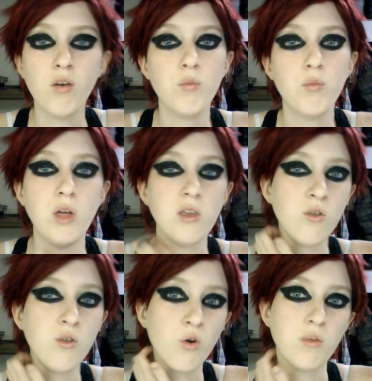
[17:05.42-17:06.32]
But
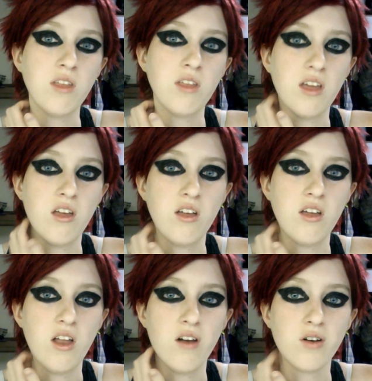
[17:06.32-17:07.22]
normally they can get
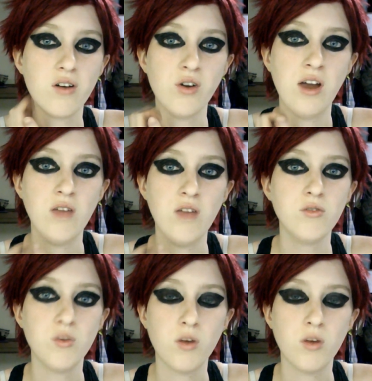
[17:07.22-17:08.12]
it right
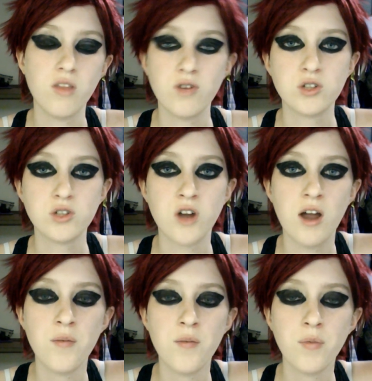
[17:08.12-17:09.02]
somewhat on the first try.
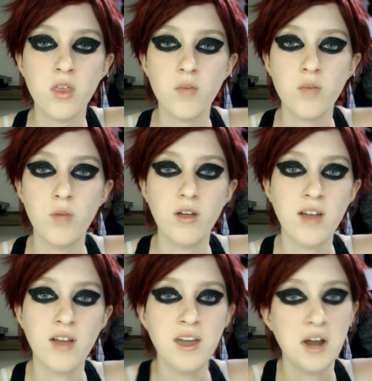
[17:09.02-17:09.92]
But
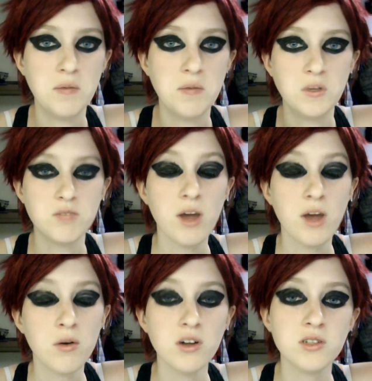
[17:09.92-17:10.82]
again, I am doing this
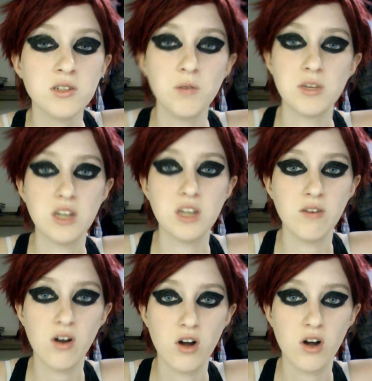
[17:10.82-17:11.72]
backwards, so it makes it even
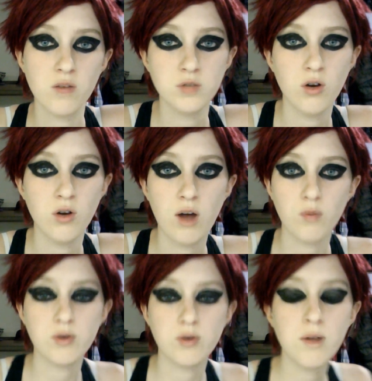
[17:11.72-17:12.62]
harder. So I will be
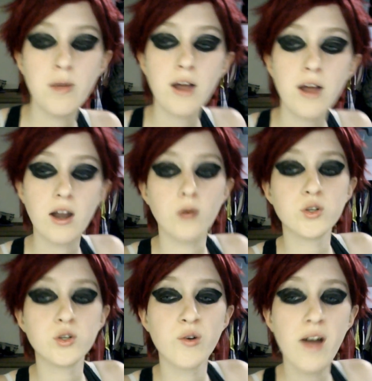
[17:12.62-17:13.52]
right back and I will
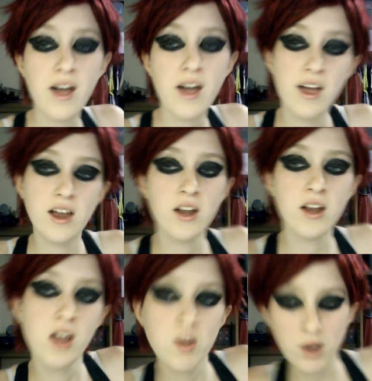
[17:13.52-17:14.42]
try
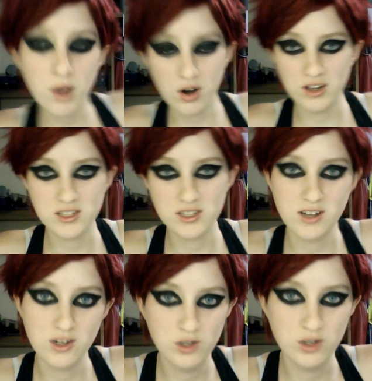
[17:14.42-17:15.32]
my hardest not
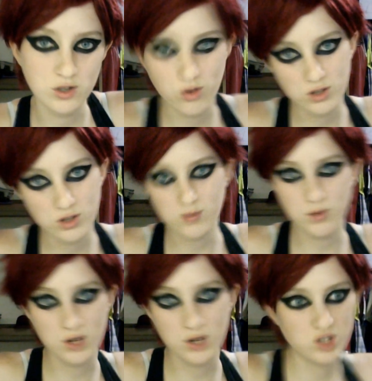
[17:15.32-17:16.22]
to screw this up too
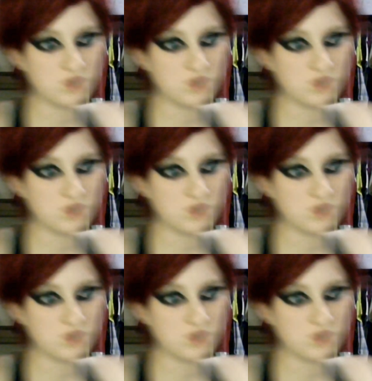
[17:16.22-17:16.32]
much.